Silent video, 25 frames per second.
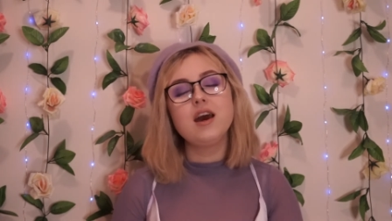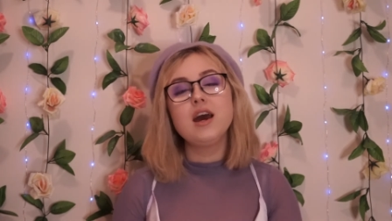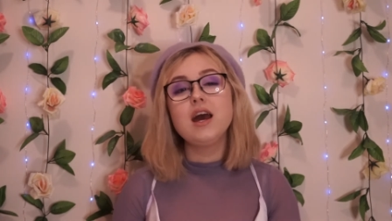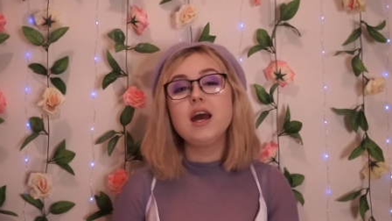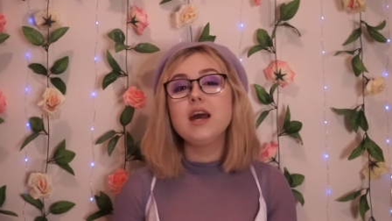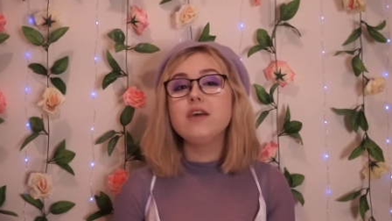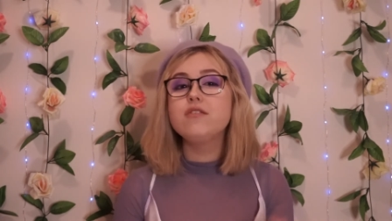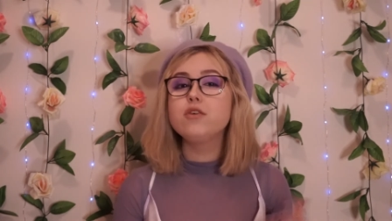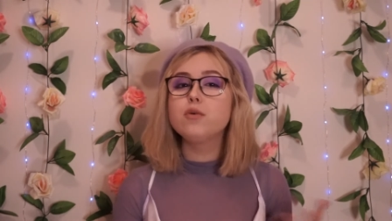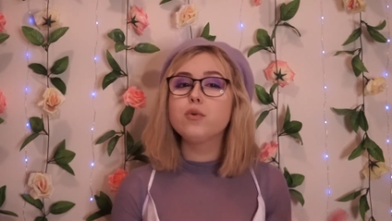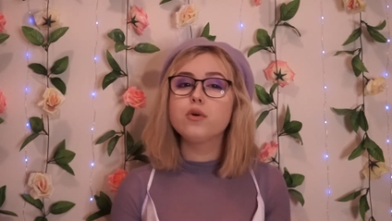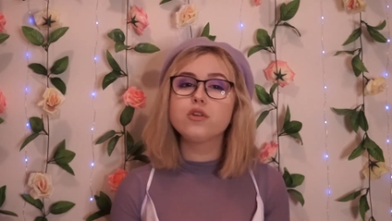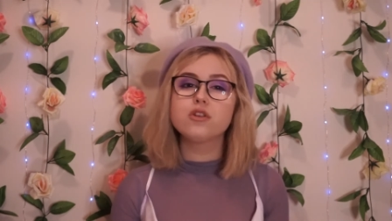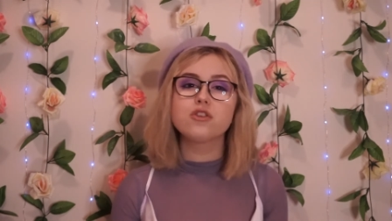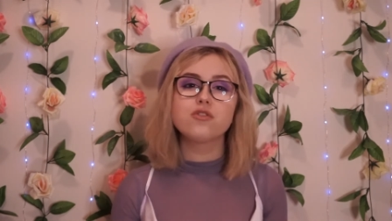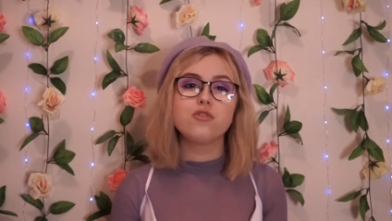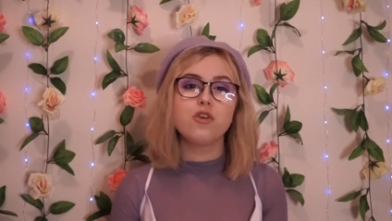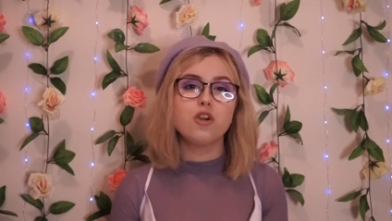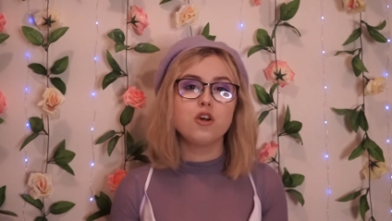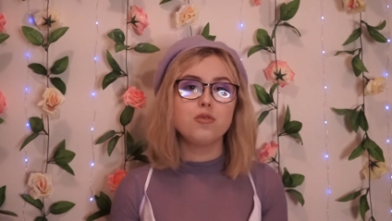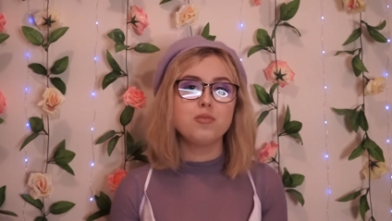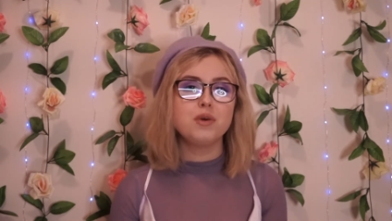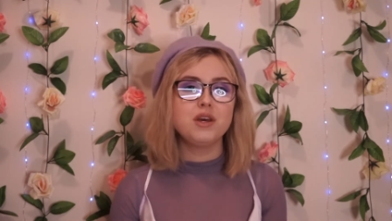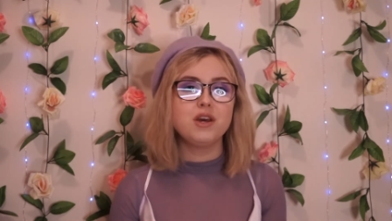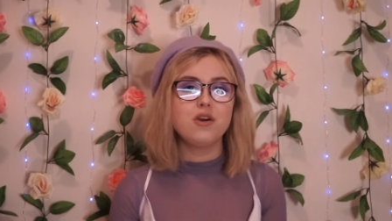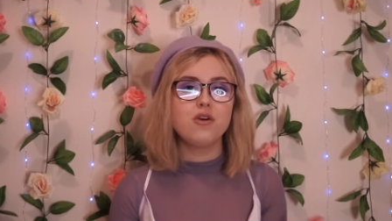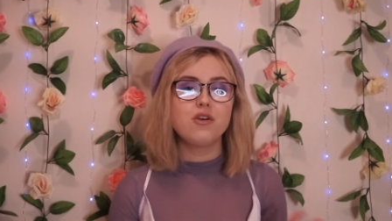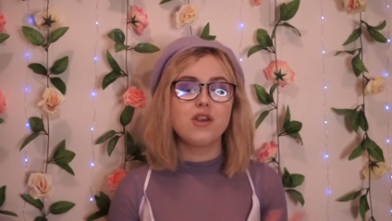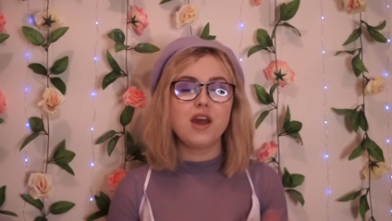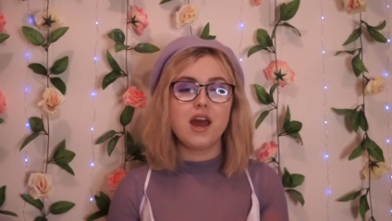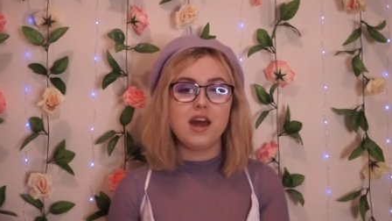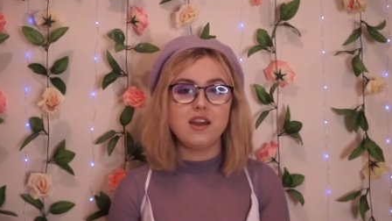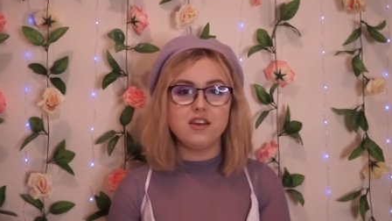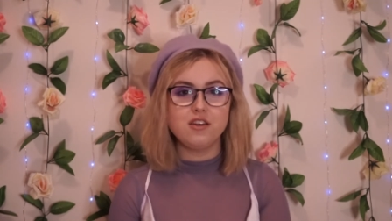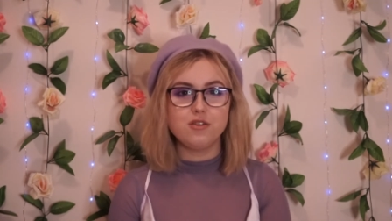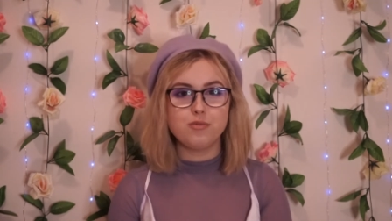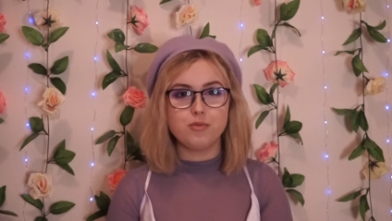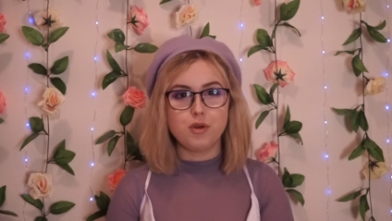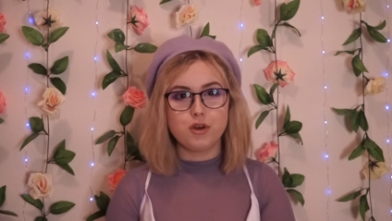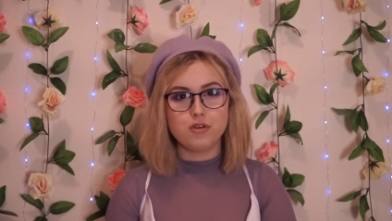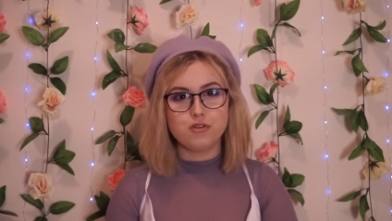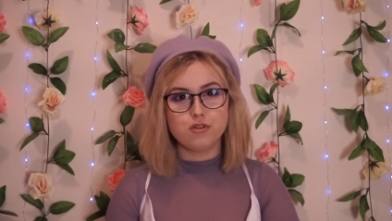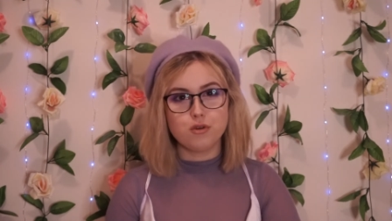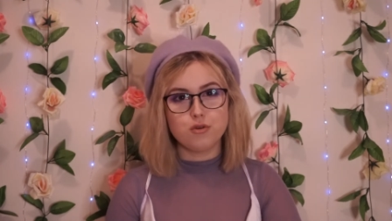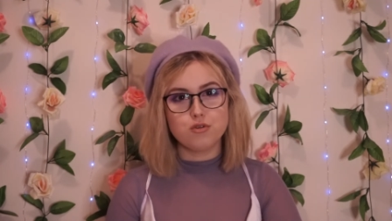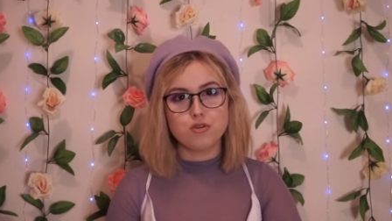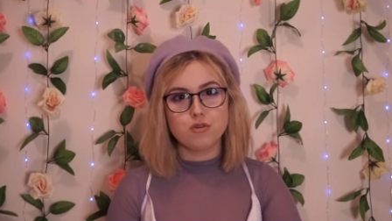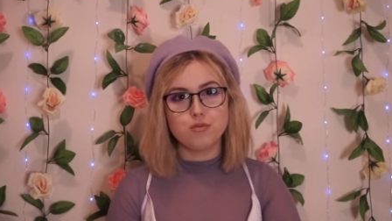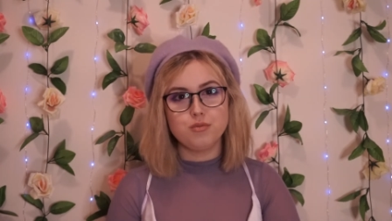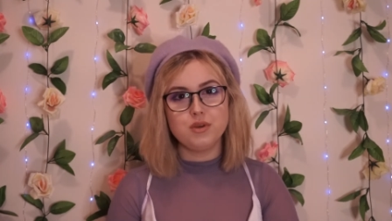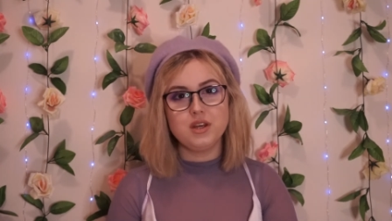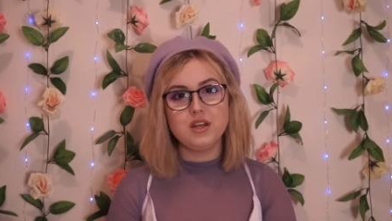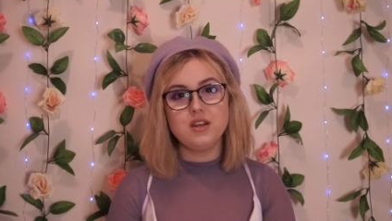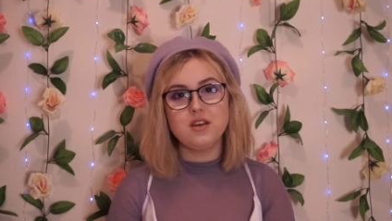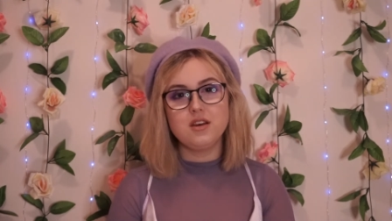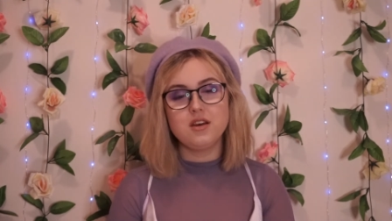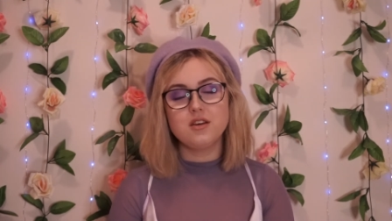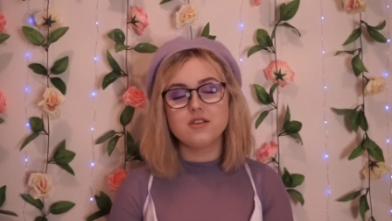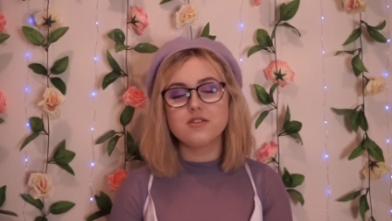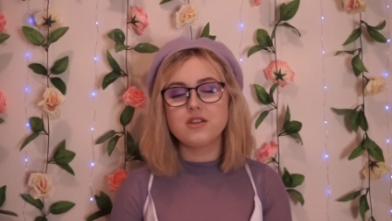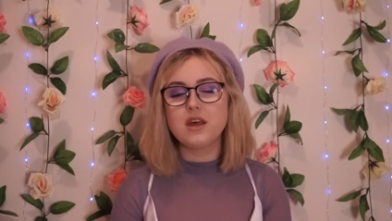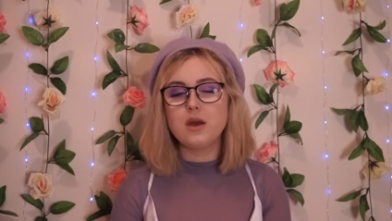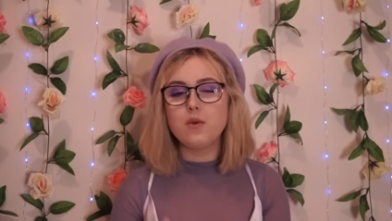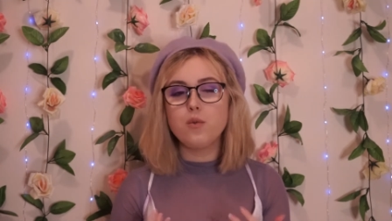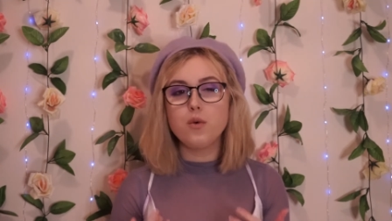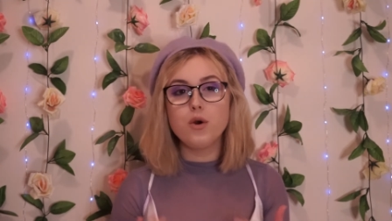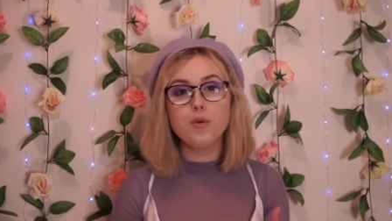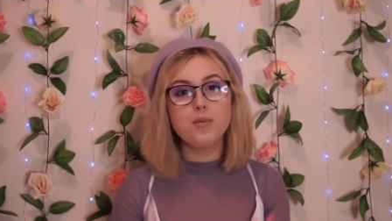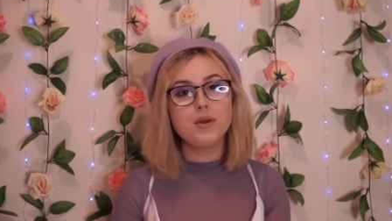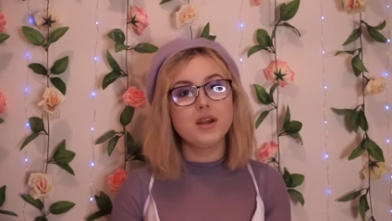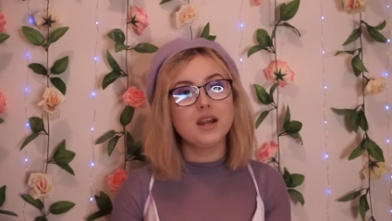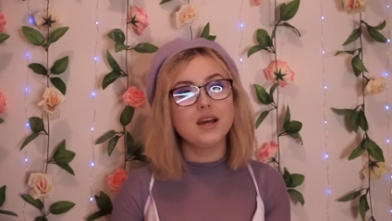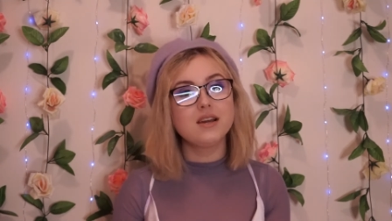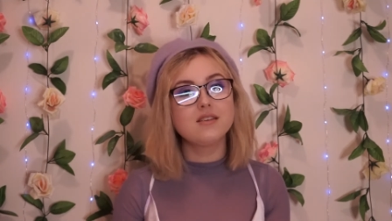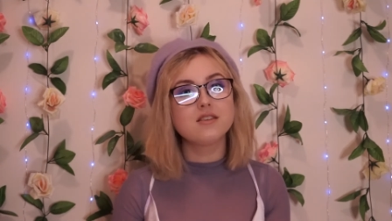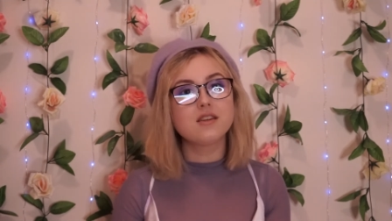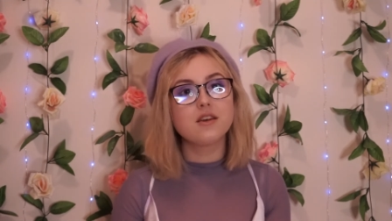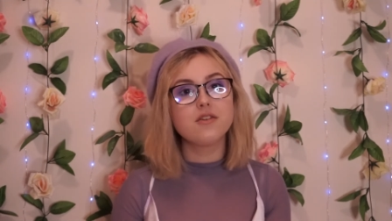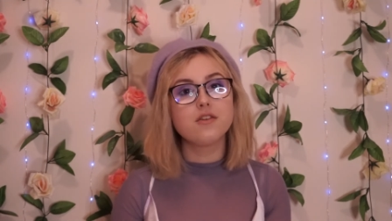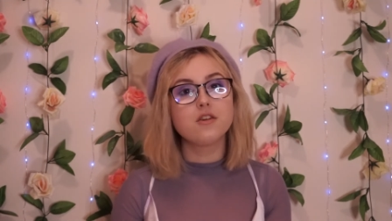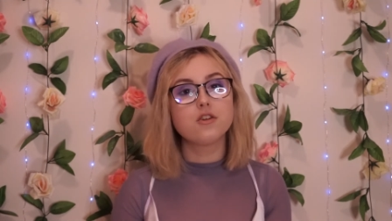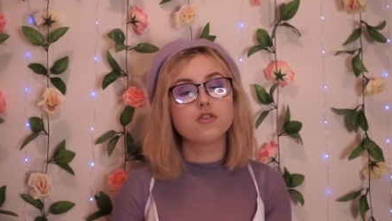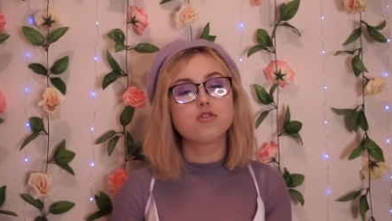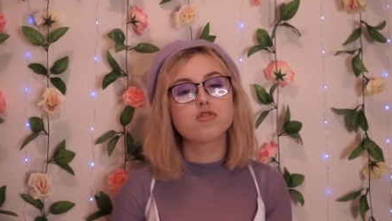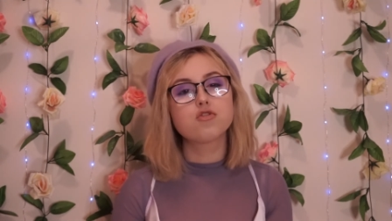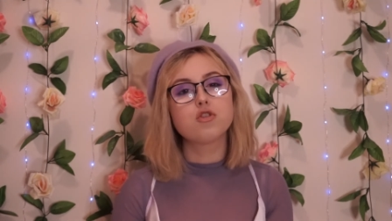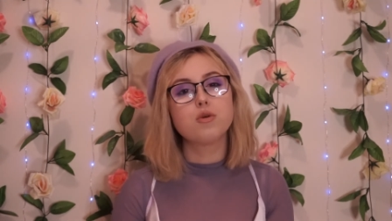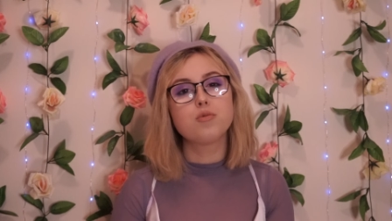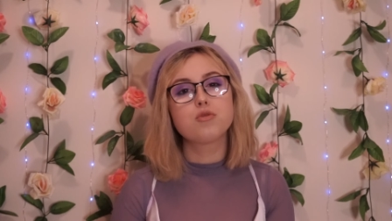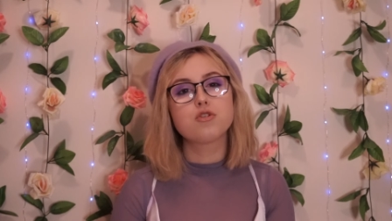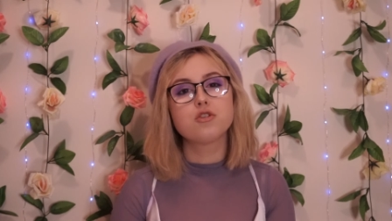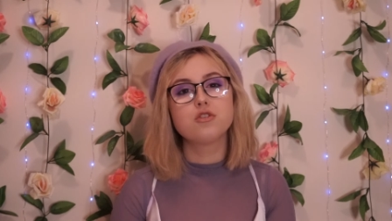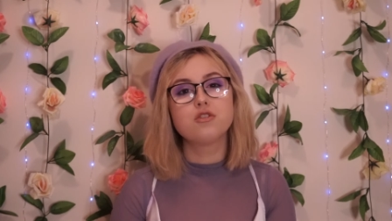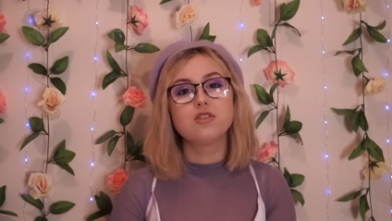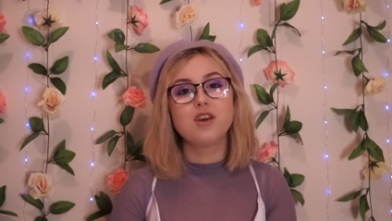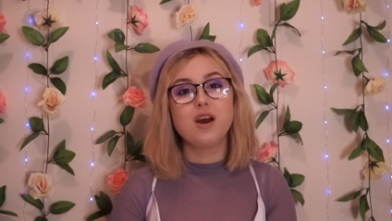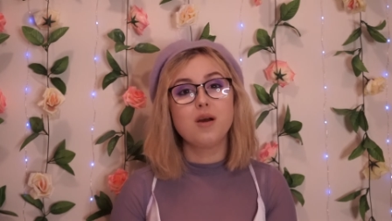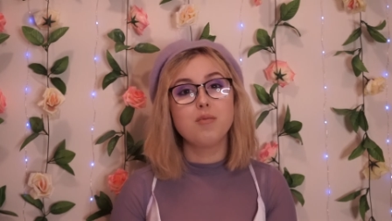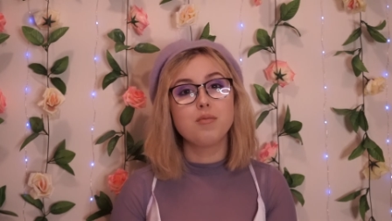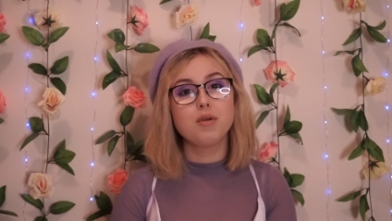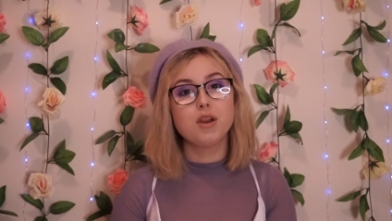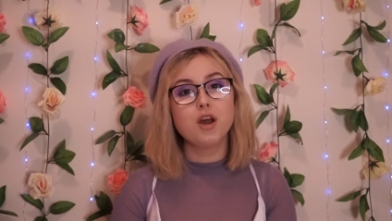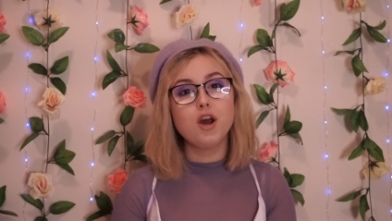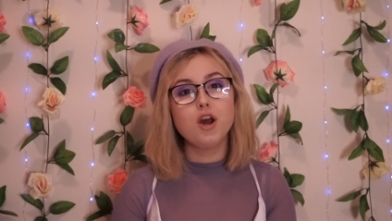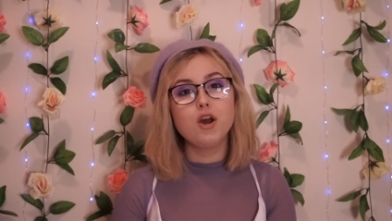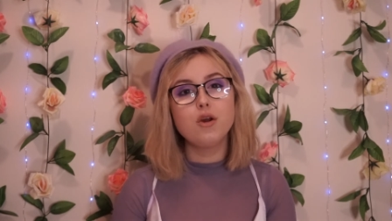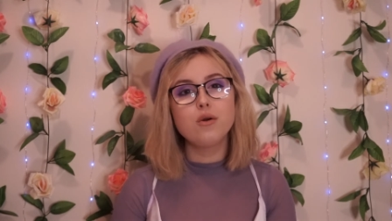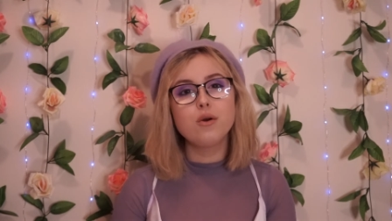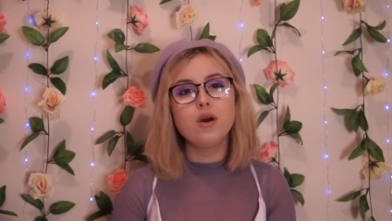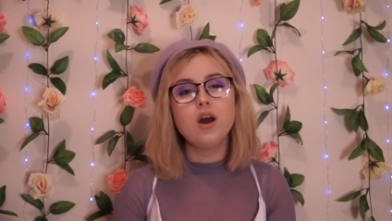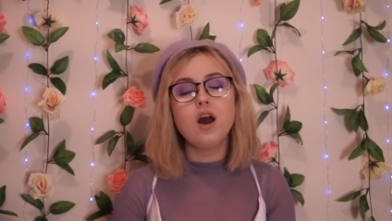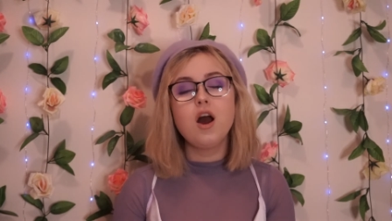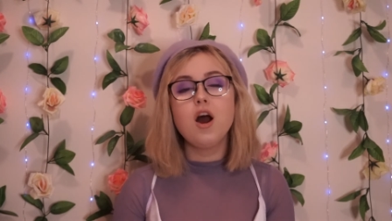If you want to follow me on any of my social medias, they will be linked in the description down below,